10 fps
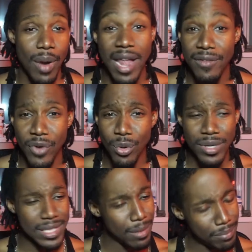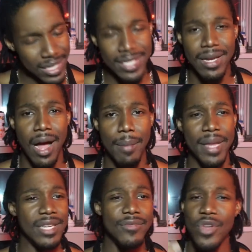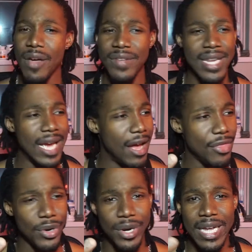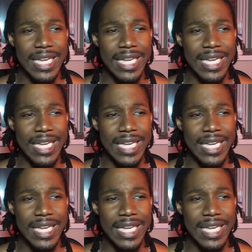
And of course, please comment if you have any other